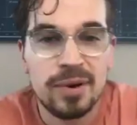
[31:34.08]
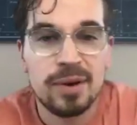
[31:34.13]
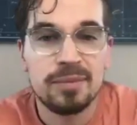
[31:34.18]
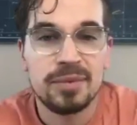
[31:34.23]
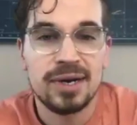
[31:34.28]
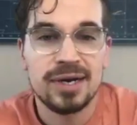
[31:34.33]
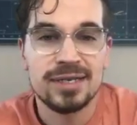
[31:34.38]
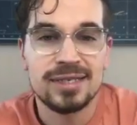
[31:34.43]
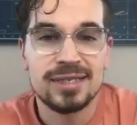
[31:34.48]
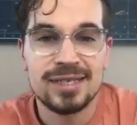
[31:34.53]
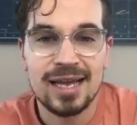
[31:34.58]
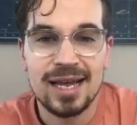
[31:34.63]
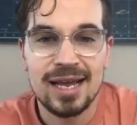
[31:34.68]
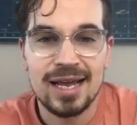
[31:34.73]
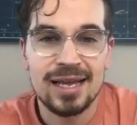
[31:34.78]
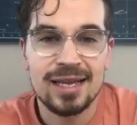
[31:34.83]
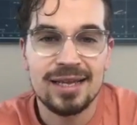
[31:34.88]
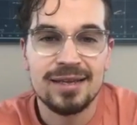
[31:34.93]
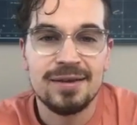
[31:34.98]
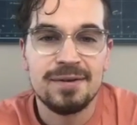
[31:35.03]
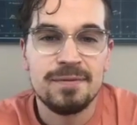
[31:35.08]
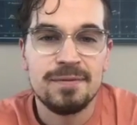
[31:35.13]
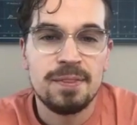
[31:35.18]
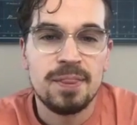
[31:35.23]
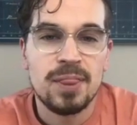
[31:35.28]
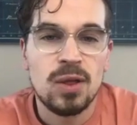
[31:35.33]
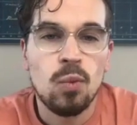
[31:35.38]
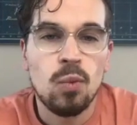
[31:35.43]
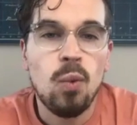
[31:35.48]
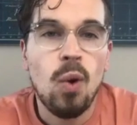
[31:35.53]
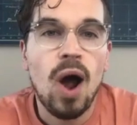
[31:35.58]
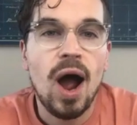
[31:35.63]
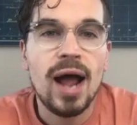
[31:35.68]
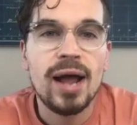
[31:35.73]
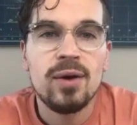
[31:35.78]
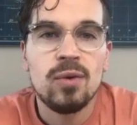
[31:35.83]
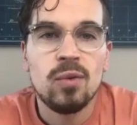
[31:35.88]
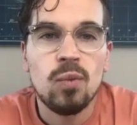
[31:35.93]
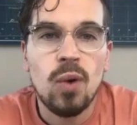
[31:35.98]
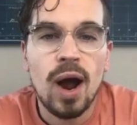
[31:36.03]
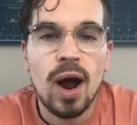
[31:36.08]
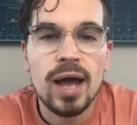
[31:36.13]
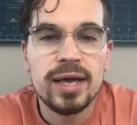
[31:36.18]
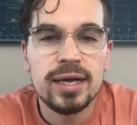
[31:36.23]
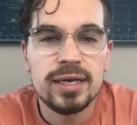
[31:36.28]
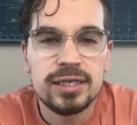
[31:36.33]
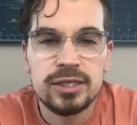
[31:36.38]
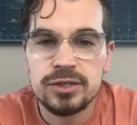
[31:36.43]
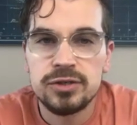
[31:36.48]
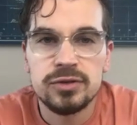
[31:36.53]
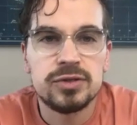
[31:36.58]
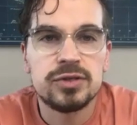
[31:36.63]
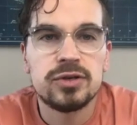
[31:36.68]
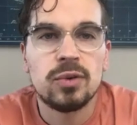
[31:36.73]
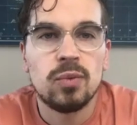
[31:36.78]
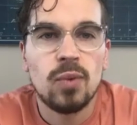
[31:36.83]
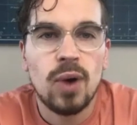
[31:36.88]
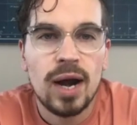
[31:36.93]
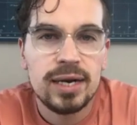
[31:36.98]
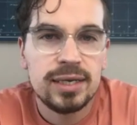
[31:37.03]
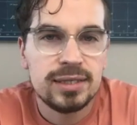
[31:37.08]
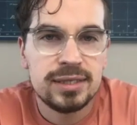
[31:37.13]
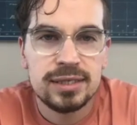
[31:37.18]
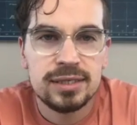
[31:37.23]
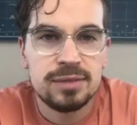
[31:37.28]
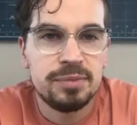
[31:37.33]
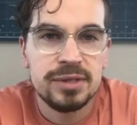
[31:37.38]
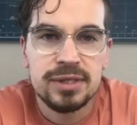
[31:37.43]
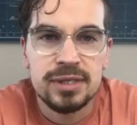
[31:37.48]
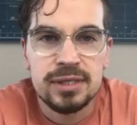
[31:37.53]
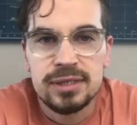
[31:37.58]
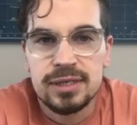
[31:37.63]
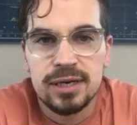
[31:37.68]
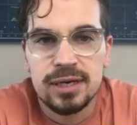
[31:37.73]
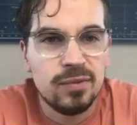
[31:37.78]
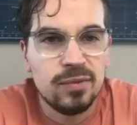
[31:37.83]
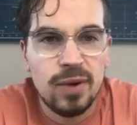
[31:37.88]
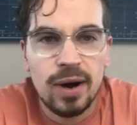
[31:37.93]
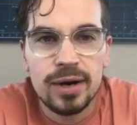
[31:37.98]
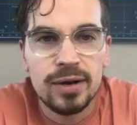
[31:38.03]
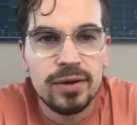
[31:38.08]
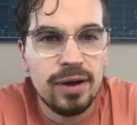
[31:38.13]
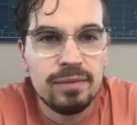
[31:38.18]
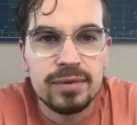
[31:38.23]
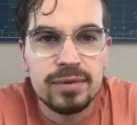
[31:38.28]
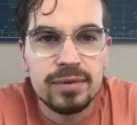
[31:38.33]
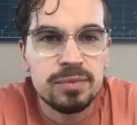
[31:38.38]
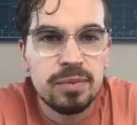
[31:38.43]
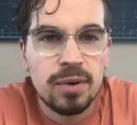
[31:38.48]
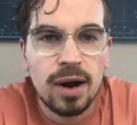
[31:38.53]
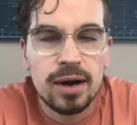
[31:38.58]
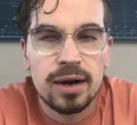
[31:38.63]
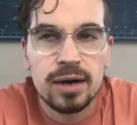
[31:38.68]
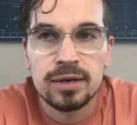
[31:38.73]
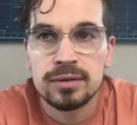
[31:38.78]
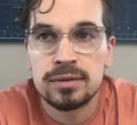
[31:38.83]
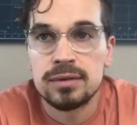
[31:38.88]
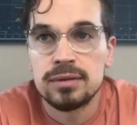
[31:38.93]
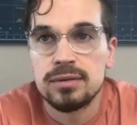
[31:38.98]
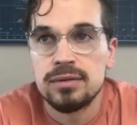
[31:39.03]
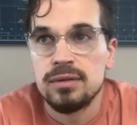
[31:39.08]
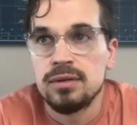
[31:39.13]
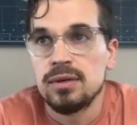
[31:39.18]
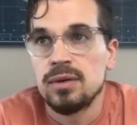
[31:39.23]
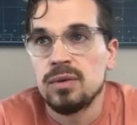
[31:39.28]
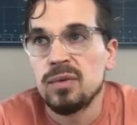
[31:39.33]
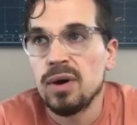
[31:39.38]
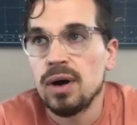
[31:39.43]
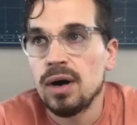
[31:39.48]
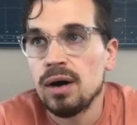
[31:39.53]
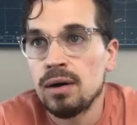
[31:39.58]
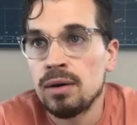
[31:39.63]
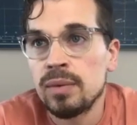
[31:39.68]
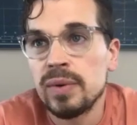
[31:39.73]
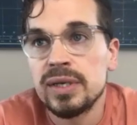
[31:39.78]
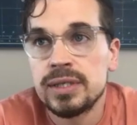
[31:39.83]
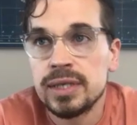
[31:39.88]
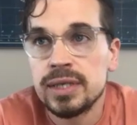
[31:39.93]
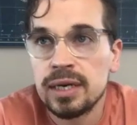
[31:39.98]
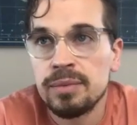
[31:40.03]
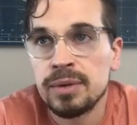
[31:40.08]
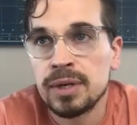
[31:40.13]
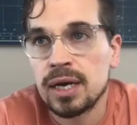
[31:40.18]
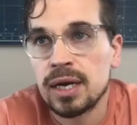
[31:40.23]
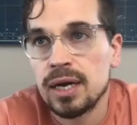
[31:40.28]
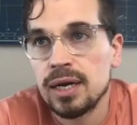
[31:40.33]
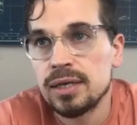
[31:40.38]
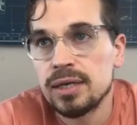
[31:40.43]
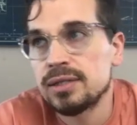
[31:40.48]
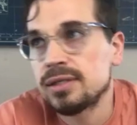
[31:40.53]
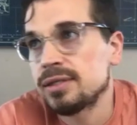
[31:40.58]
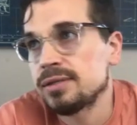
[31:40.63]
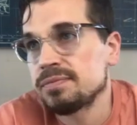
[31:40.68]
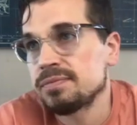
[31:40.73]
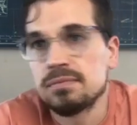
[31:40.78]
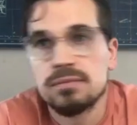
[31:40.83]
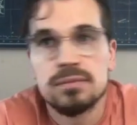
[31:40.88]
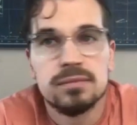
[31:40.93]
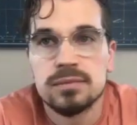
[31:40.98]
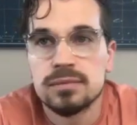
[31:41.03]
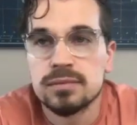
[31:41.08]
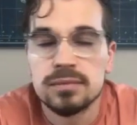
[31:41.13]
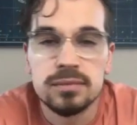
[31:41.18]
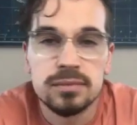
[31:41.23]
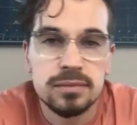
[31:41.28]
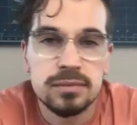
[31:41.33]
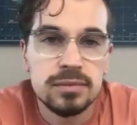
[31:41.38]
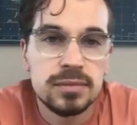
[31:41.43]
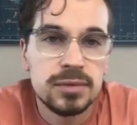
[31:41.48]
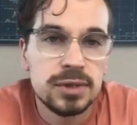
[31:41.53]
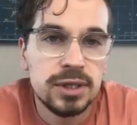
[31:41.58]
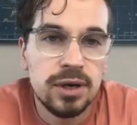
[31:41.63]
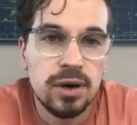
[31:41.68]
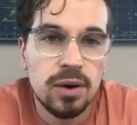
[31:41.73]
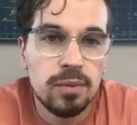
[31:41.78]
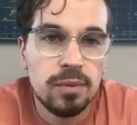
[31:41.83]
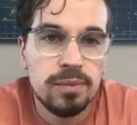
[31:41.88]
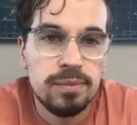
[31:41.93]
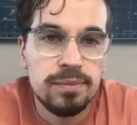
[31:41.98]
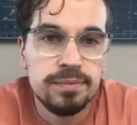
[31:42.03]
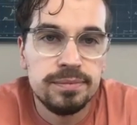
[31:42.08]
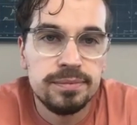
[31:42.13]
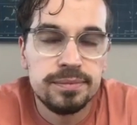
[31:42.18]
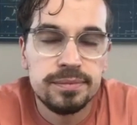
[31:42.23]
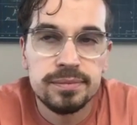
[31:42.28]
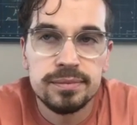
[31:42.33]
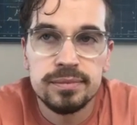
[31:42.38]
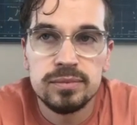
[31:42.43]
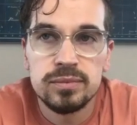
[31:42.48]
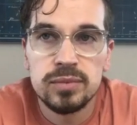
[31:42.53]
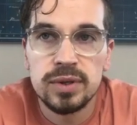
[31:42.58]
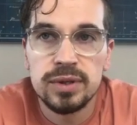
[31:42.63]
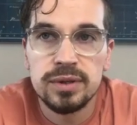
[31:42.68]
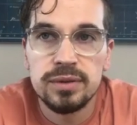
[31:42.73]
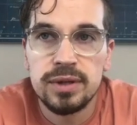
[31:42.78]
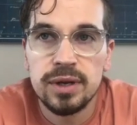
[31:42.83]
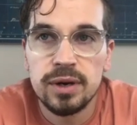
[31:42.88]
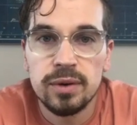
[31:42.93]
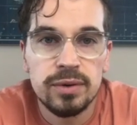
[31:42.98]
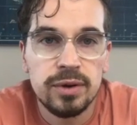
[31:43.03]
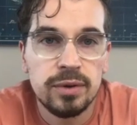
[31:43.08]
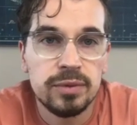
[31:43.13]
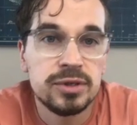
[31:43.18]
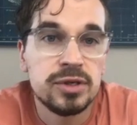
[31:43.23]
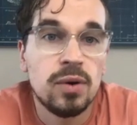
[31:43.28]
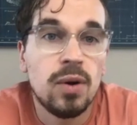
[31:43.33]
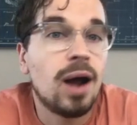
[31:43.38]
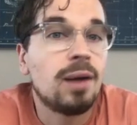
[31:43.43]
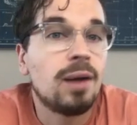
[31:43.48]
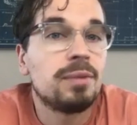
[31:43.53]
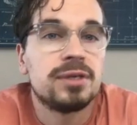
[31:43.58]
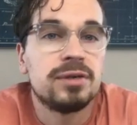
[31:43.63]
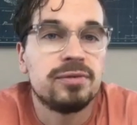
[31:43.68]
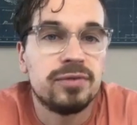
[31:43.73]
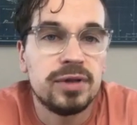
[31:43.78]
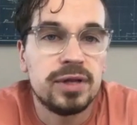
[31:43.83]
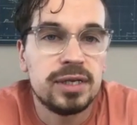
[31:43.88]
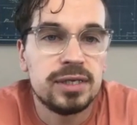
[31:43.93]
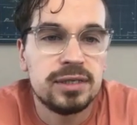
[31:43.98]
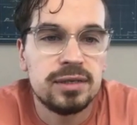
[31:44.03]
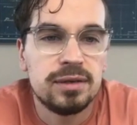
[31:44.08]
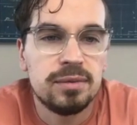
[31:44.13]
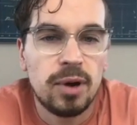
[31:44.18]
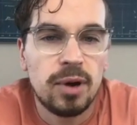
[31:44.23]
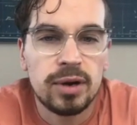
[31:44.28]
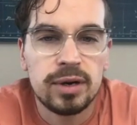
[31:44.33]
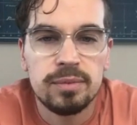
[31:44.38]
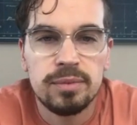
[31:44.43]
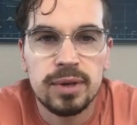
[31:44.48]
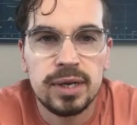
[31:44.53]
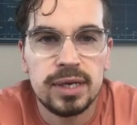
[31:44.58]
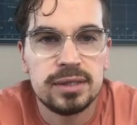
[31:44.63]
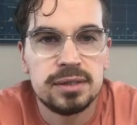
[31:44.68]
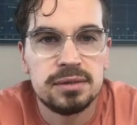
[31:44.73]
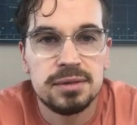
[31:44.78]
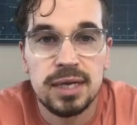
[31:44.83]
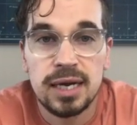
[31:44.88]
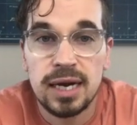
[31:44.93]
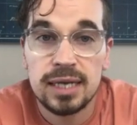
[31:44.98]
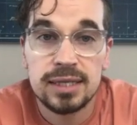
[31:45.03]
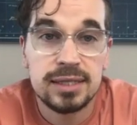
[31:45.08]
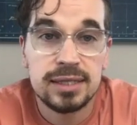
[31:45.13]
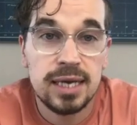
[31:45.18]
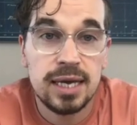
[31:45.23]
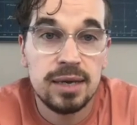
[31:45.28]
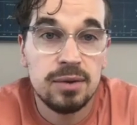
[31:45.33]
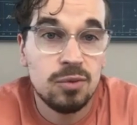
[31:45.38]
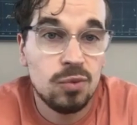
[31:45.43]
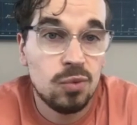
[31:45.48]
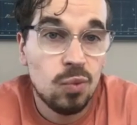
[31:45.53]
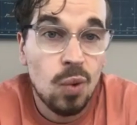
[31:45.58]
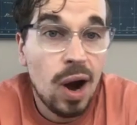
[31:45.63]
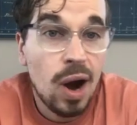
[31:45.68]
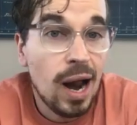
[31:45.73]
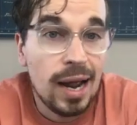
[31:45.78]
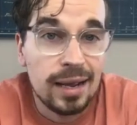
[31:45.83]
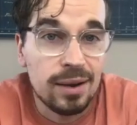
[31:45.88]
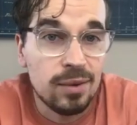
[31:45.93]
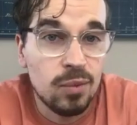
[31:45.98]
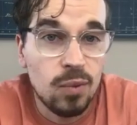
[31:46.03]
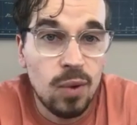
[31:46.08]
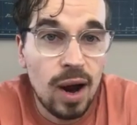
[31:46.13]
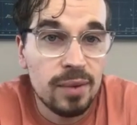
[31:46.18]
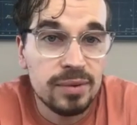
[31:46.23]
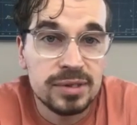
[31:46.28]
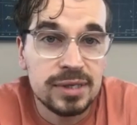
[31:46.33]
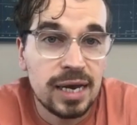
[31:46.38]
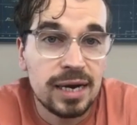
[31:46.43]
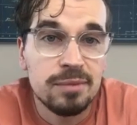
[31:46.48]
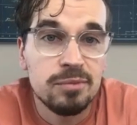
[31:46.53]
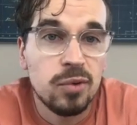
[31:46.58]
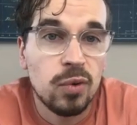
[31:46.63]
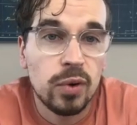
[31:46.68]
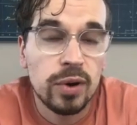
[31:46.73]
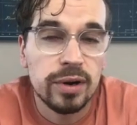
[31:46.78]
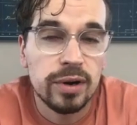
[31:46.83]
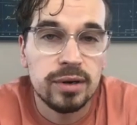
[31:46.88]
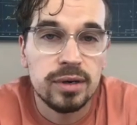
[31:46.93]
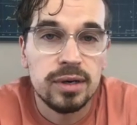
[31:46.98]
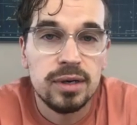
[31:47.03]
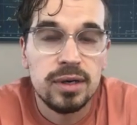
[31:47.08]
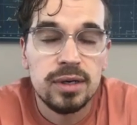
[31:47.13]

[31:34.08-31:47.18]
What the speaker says: I'm going to say, why did you start? Why is this business here? Why do you have this product? Well, we did it because, there was no option for this in the marketplace. And I'd say, why was that important?